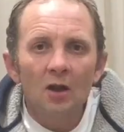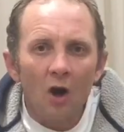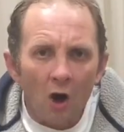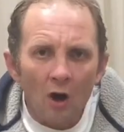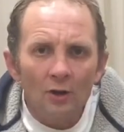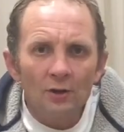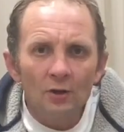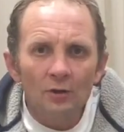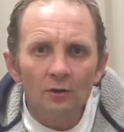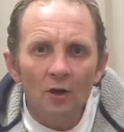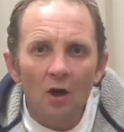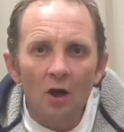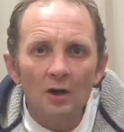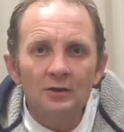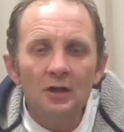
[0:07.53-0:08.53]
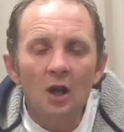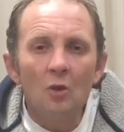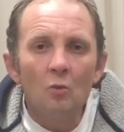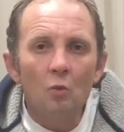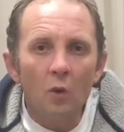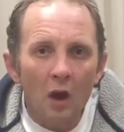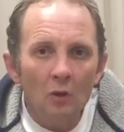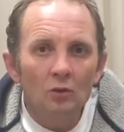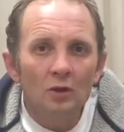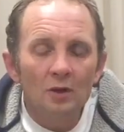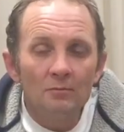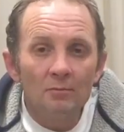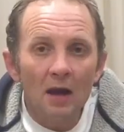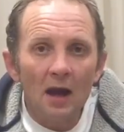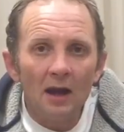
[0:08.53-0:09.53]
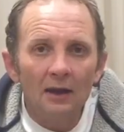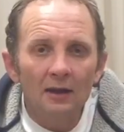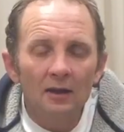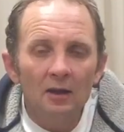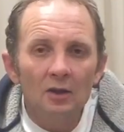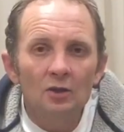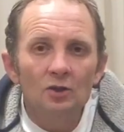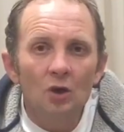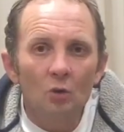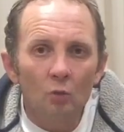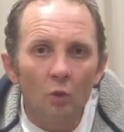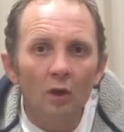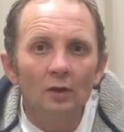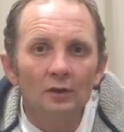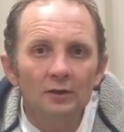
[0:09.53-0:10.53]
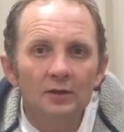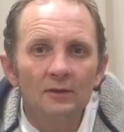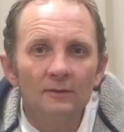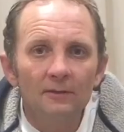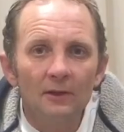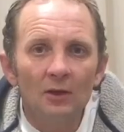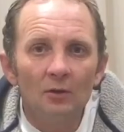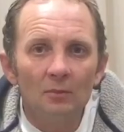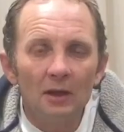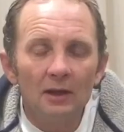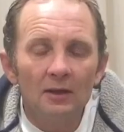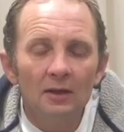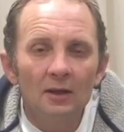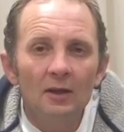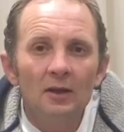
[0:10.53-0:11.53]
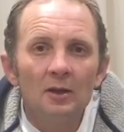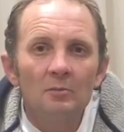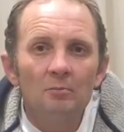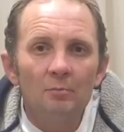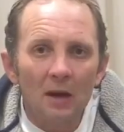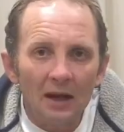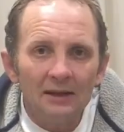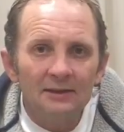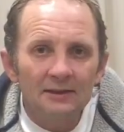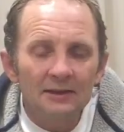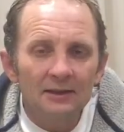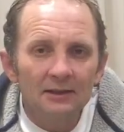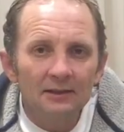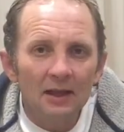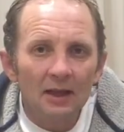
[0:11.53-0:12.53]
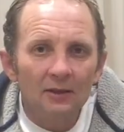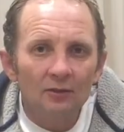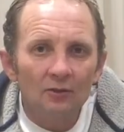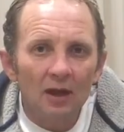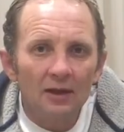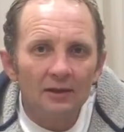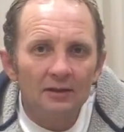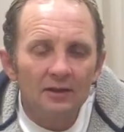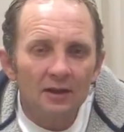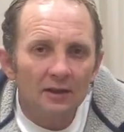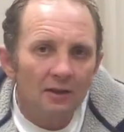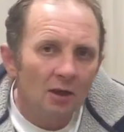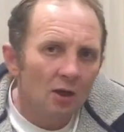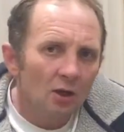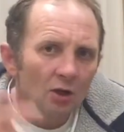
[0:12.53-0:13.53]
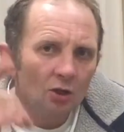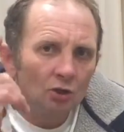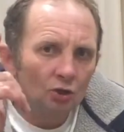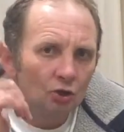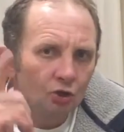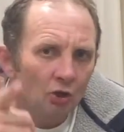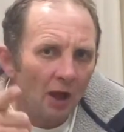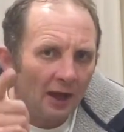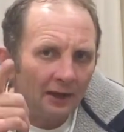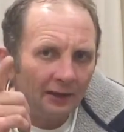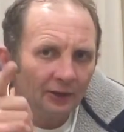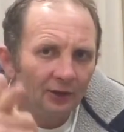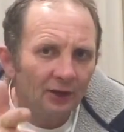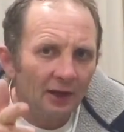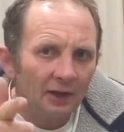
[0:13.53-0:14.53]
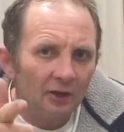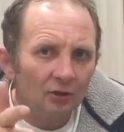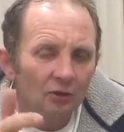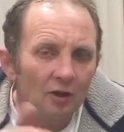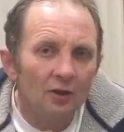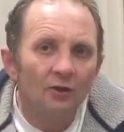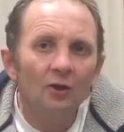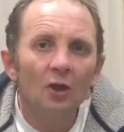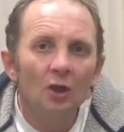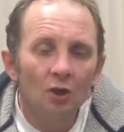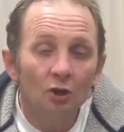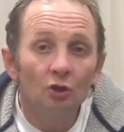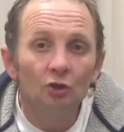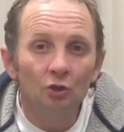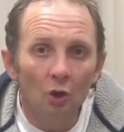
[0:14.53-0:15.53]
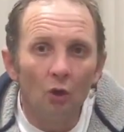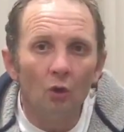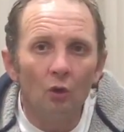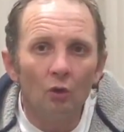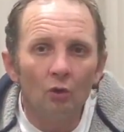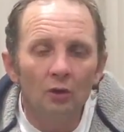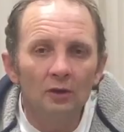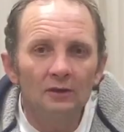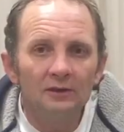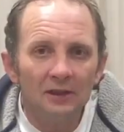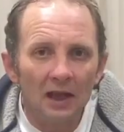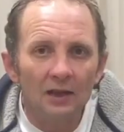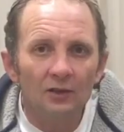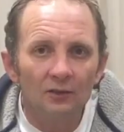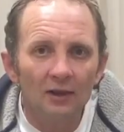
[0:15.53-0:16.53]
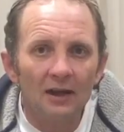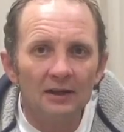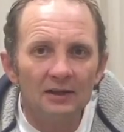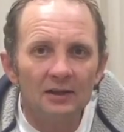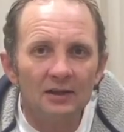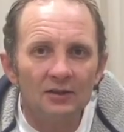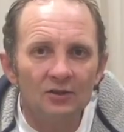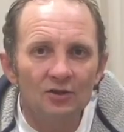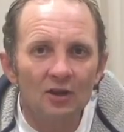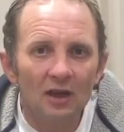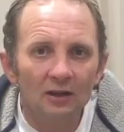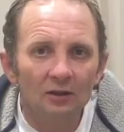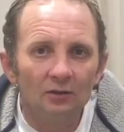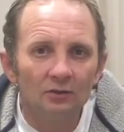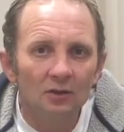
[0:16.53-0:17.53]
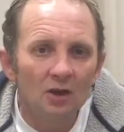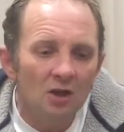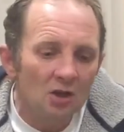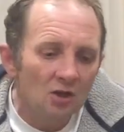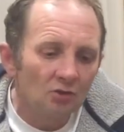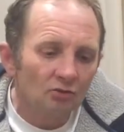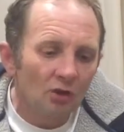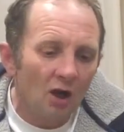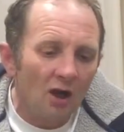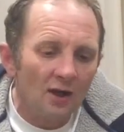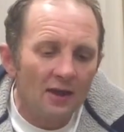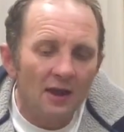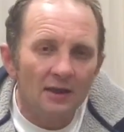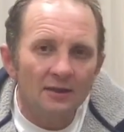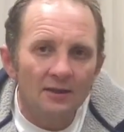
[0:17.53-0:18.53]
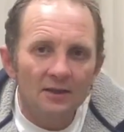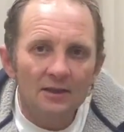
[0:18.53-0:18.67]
Are you guys, and welcome back to Wallingtonfilming, painting and decorating, trade secrets, your decorating channel. Right then,